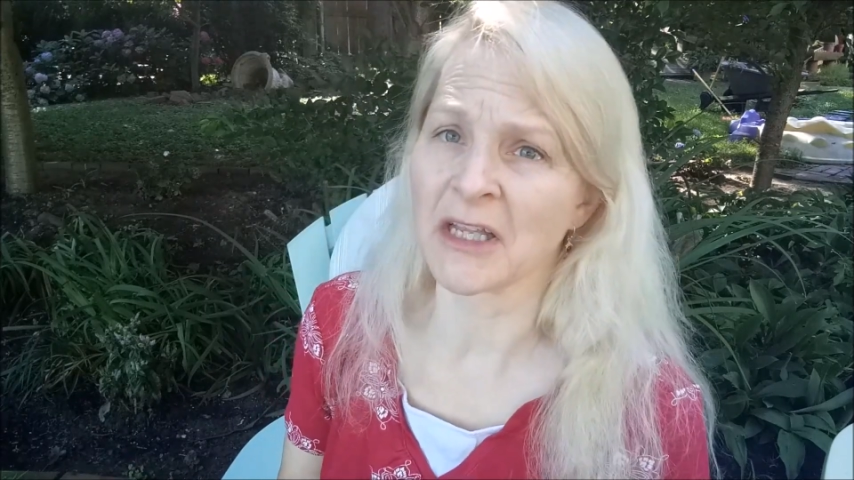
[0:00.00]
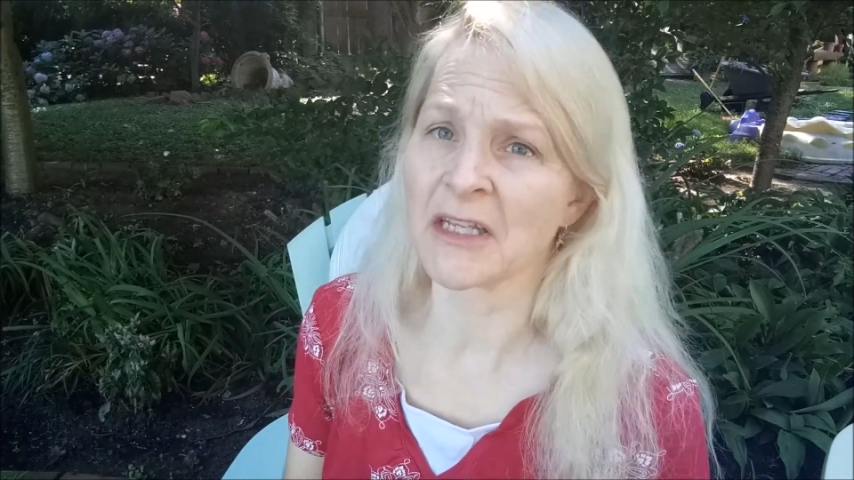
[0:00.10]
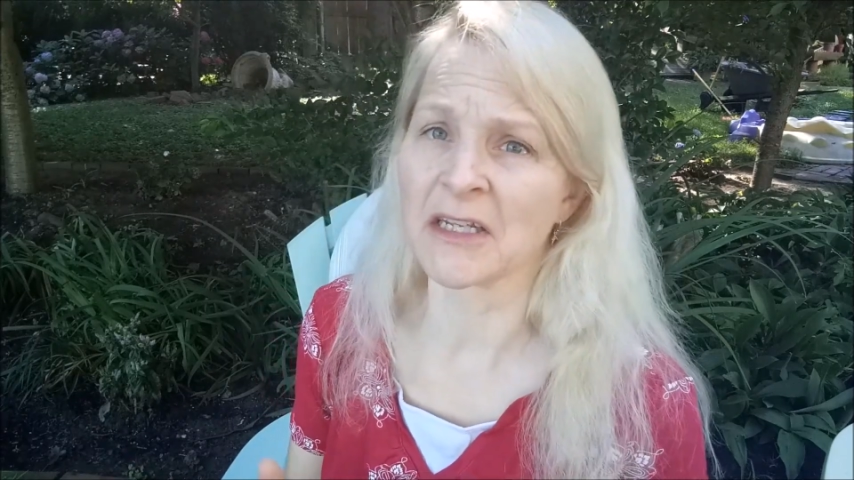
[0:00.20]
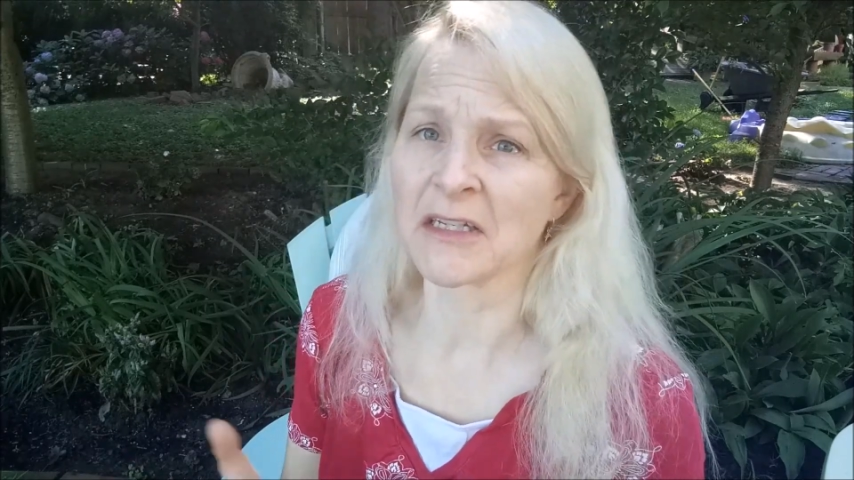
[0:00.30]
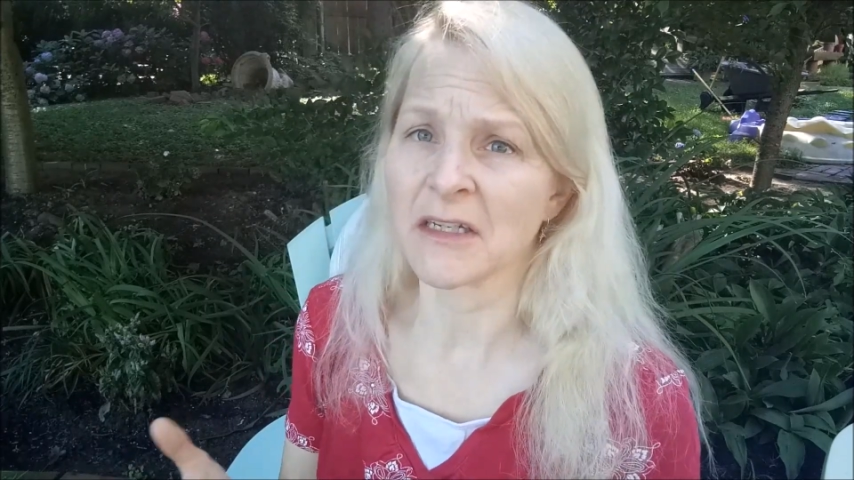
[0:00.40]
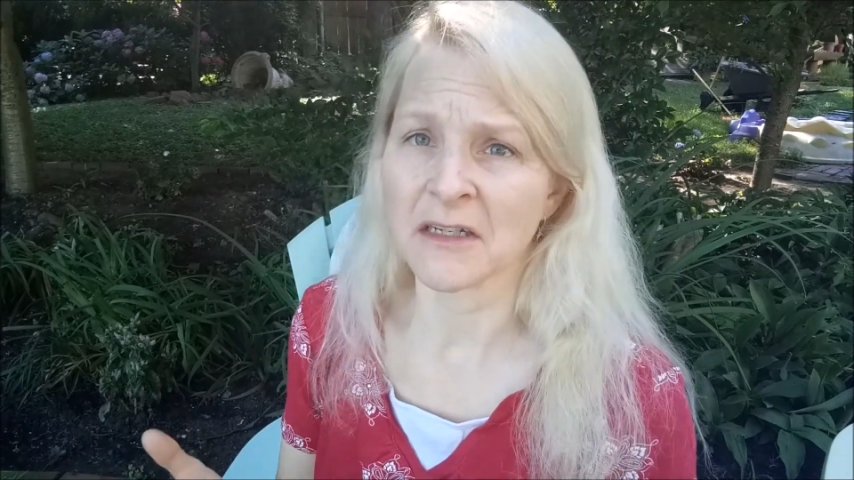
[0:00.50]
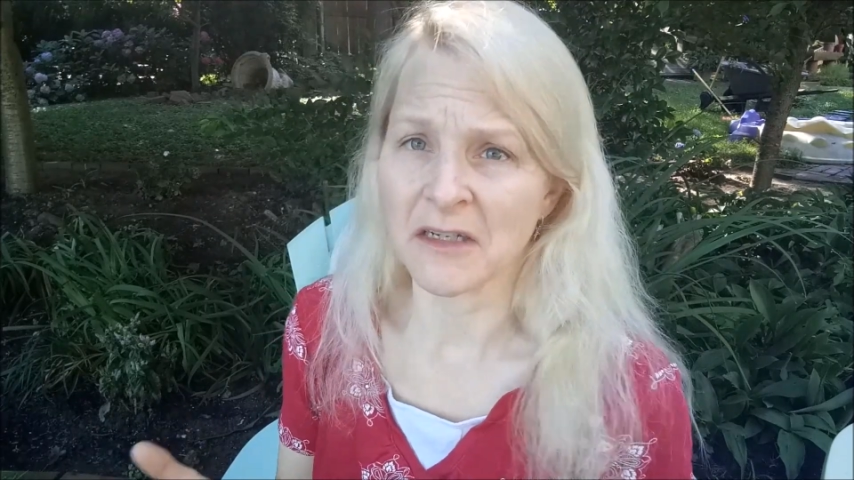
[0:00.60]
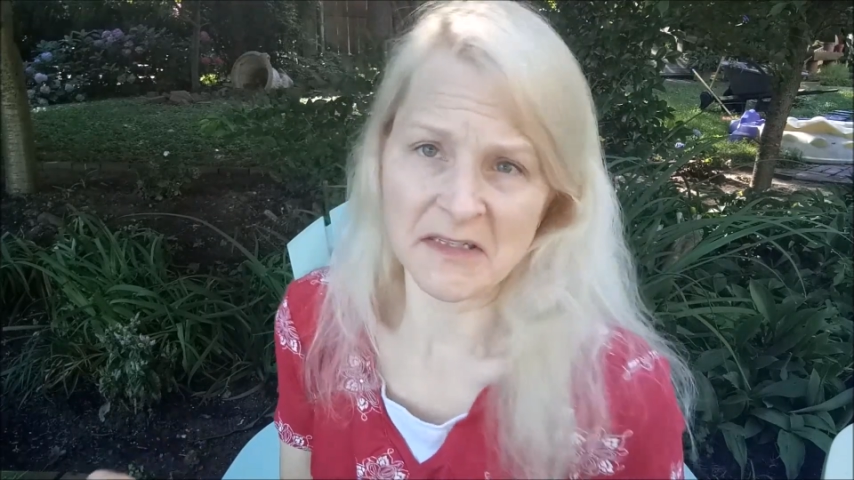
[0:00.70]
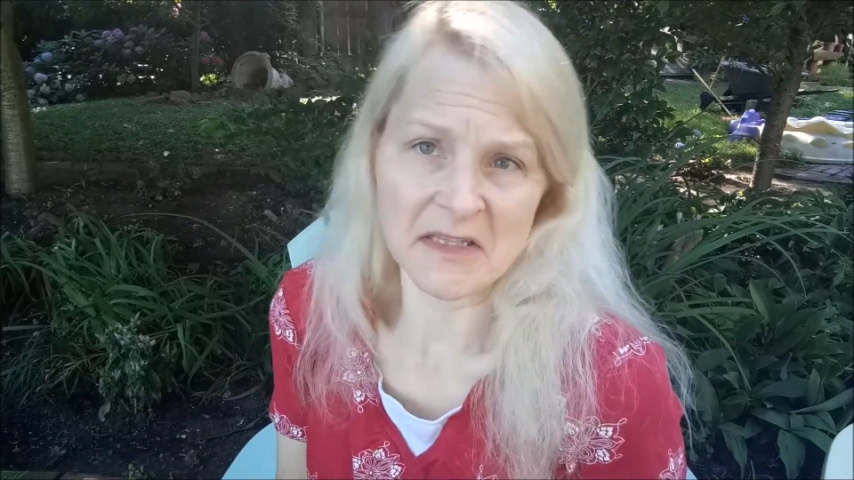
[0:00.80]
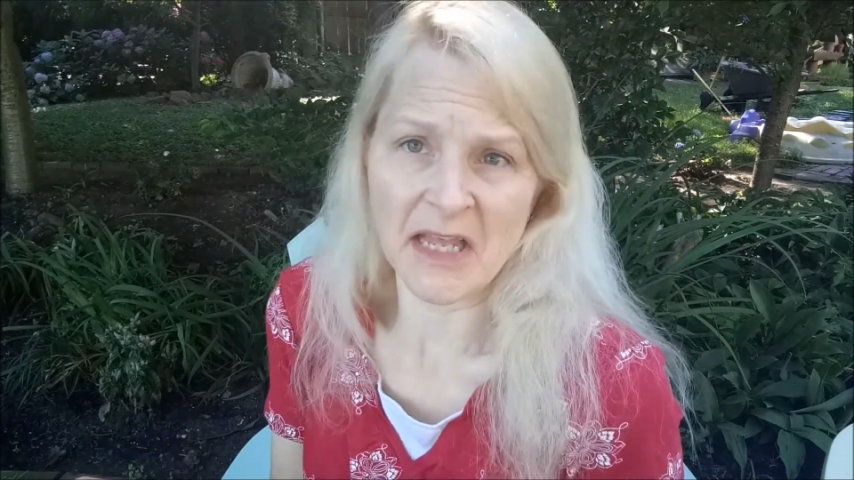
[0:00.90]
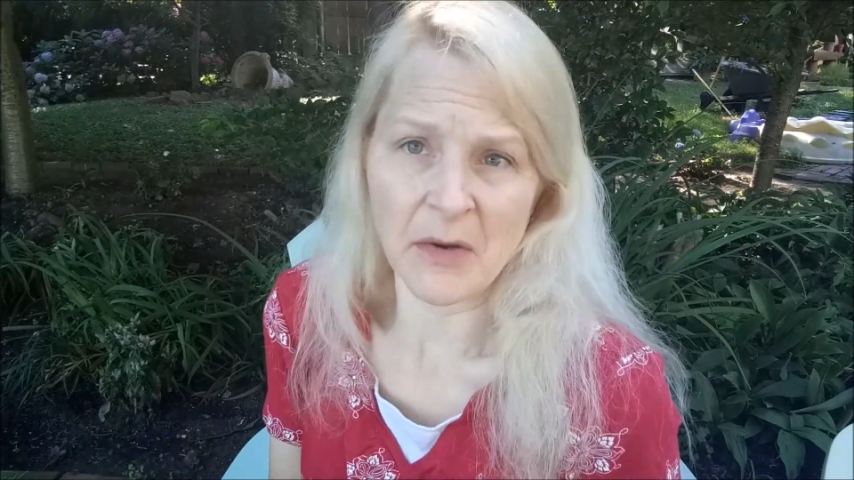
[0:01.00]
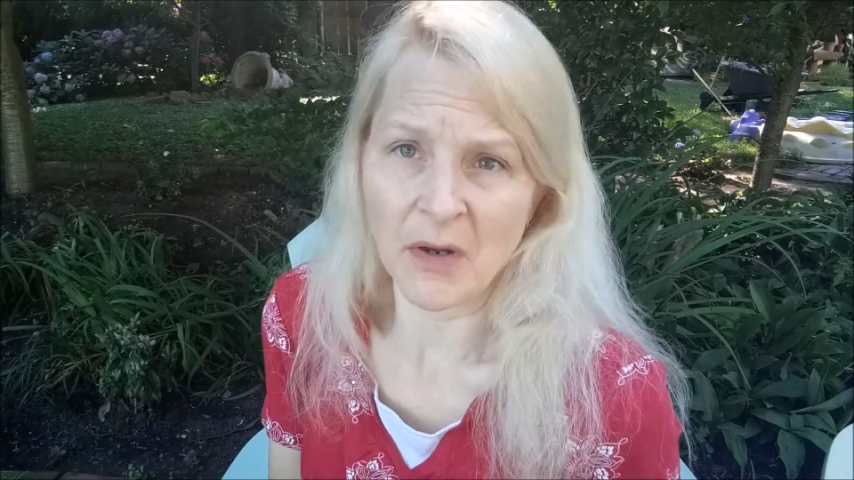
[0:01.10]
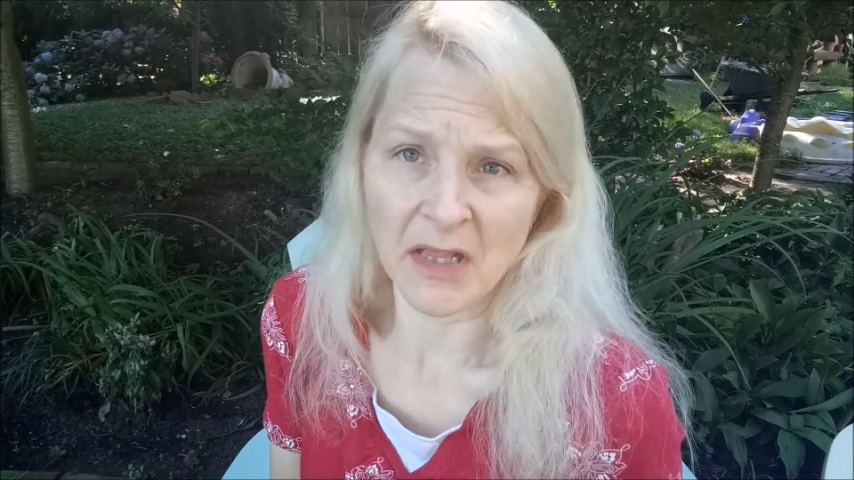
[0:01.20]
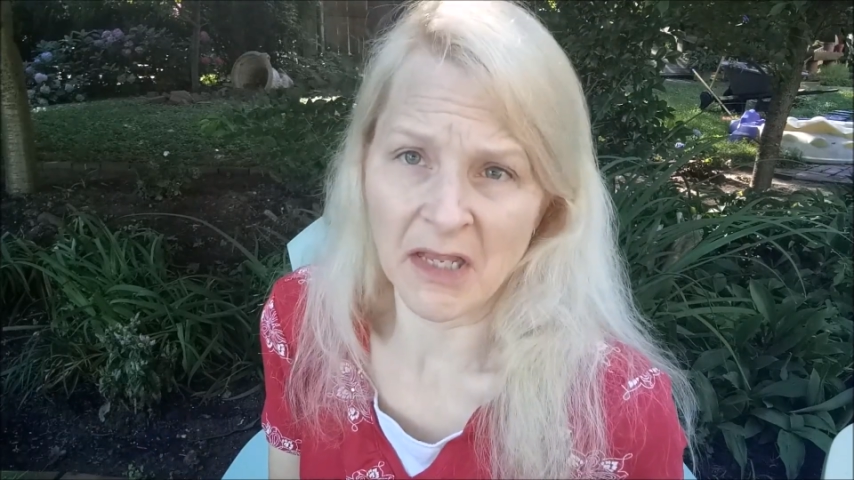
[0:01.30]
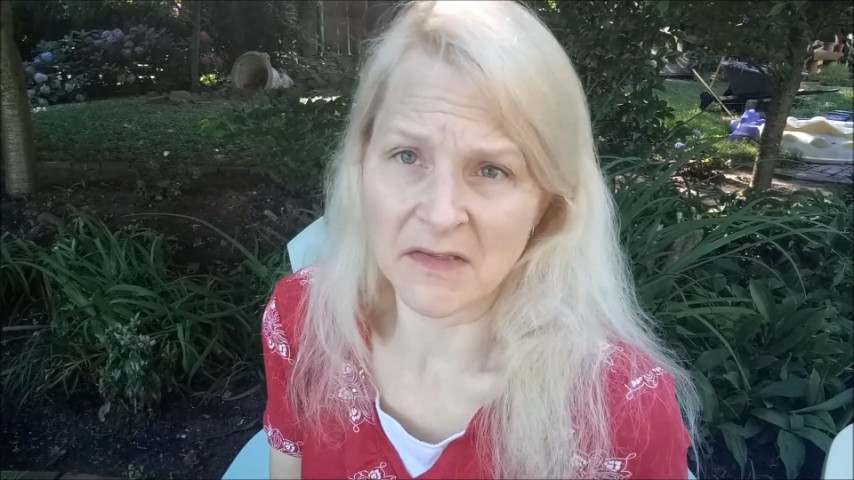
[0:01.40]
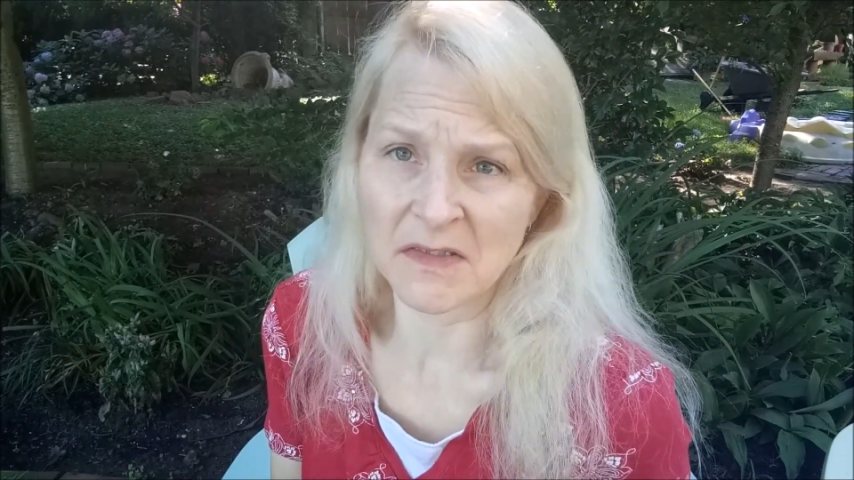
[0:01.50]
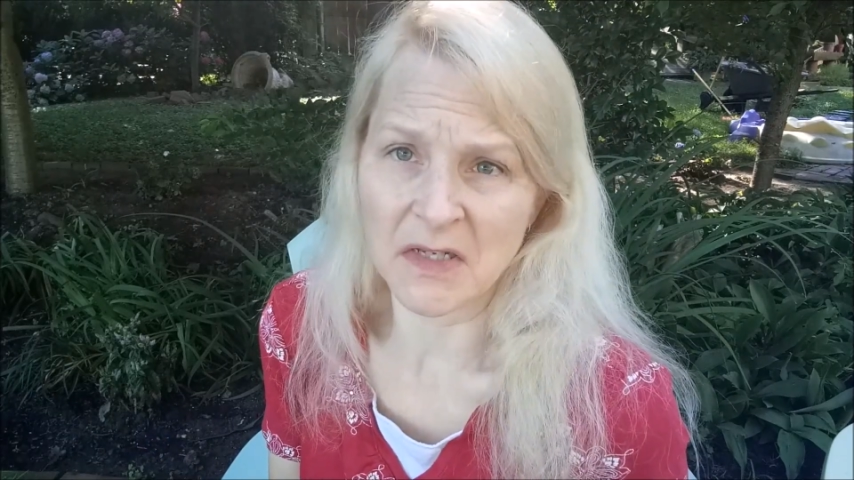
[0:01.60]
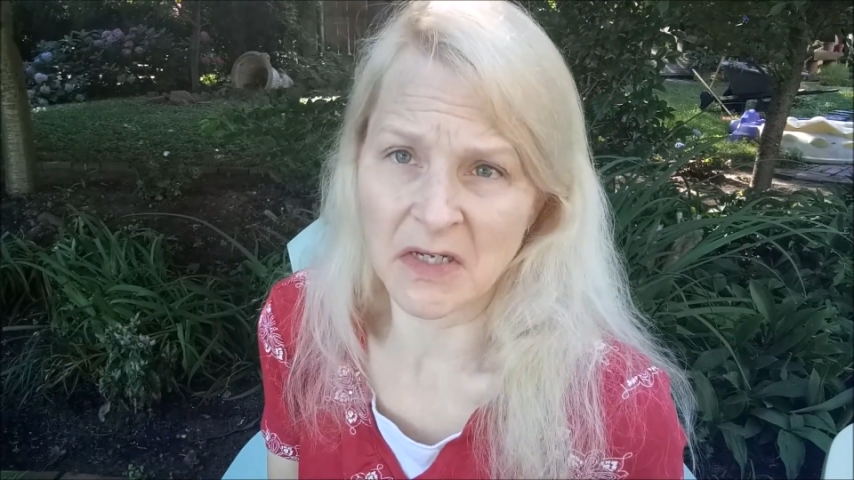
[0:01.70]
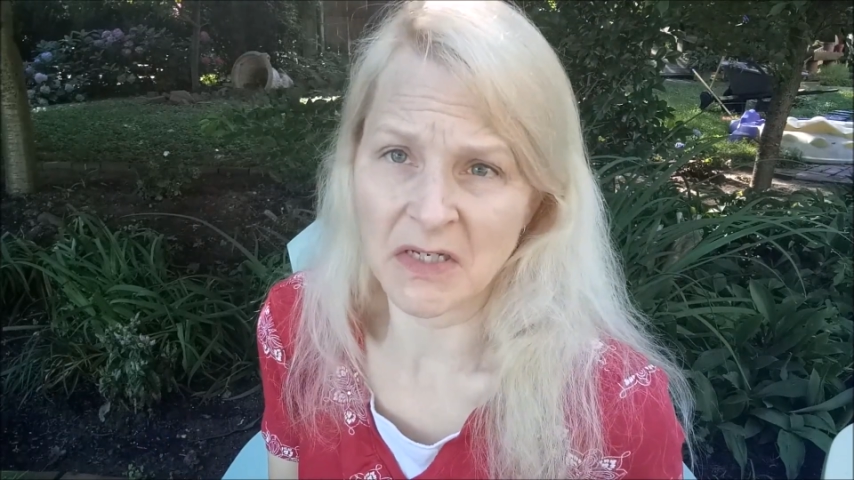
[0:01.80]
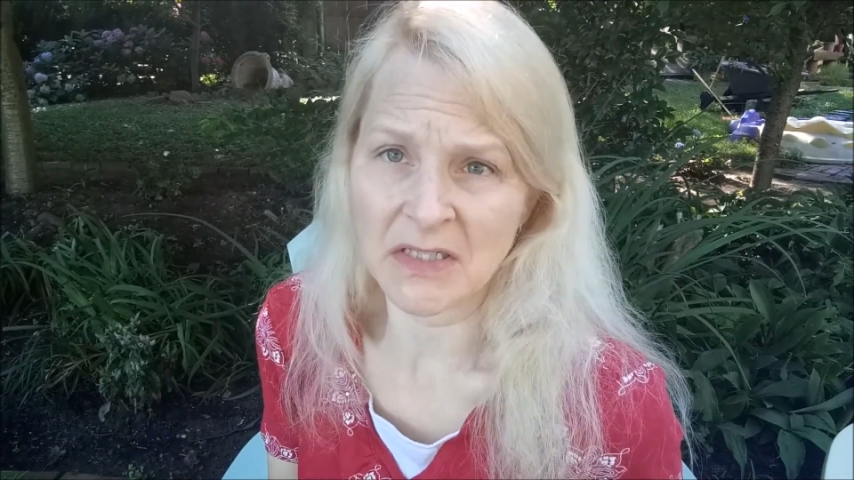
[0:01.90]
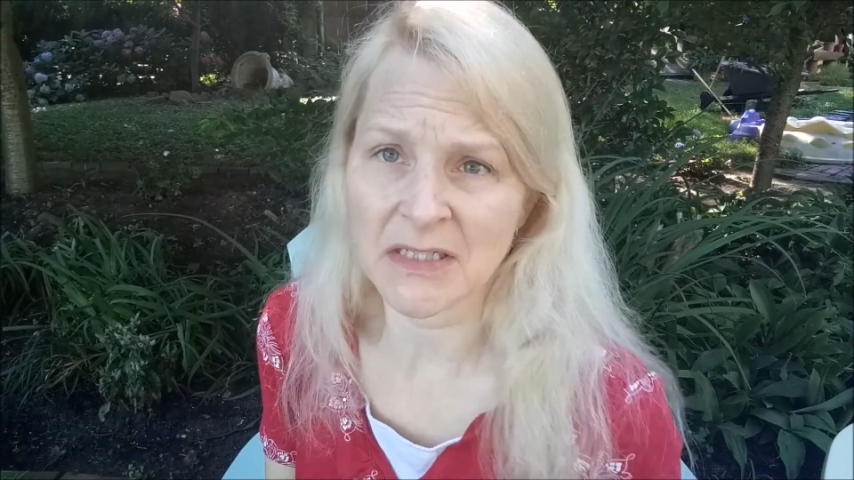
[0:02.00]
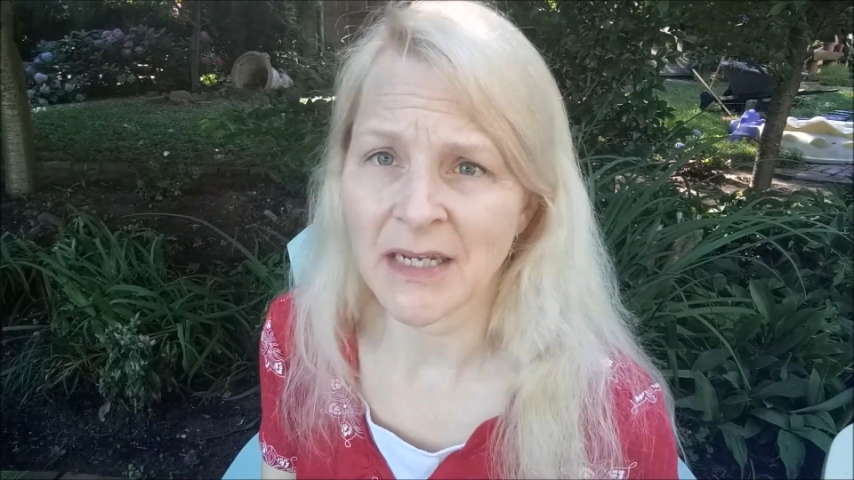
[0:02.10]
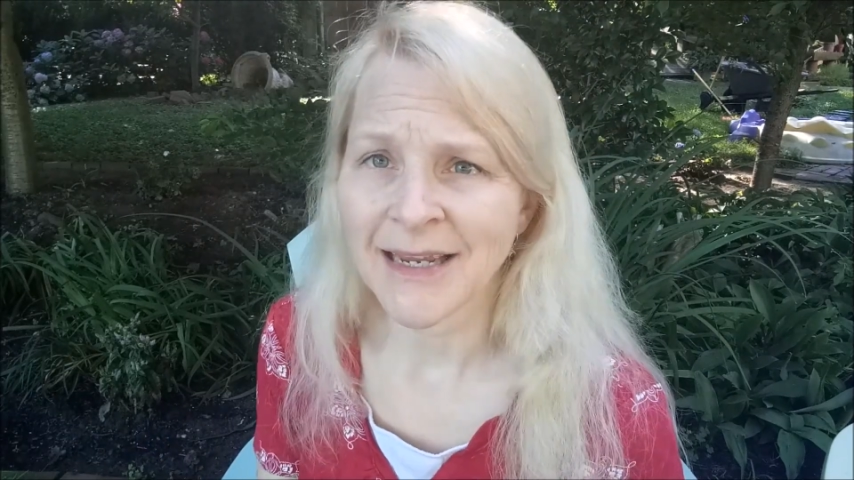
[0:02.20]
and isn't that what glasses cost?